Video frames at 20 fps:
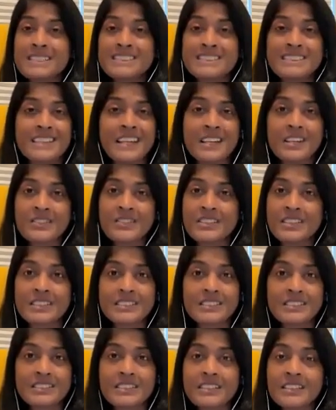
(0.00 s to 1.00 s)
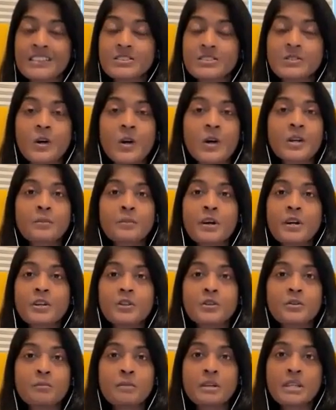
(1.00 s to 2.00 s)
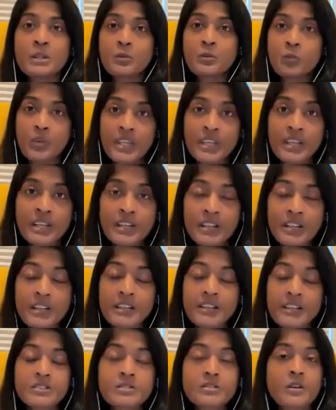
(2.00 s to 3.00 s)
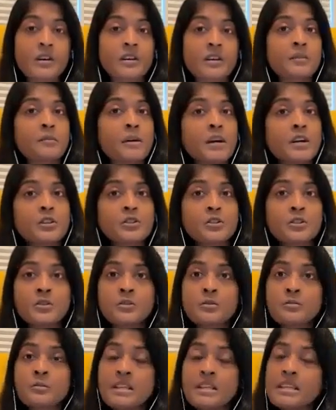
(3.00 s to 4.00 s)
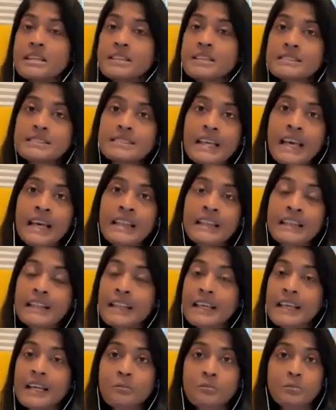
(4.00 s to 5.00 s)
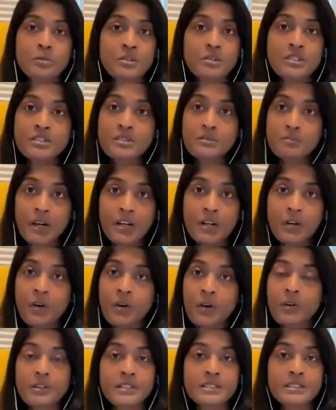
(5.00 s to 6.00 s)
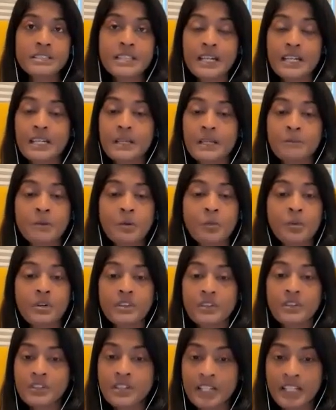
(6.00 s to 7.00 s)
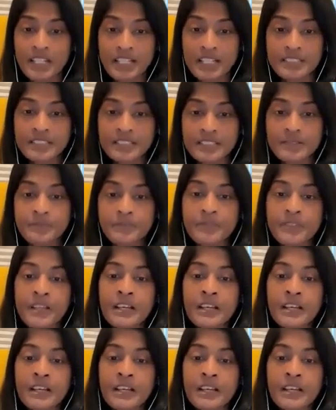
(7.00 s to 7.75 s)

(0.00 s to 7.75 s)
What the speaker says: means none of this. It is not about you being weak. It is not about you being Zen and like a Buddhist monk all the time with your kids.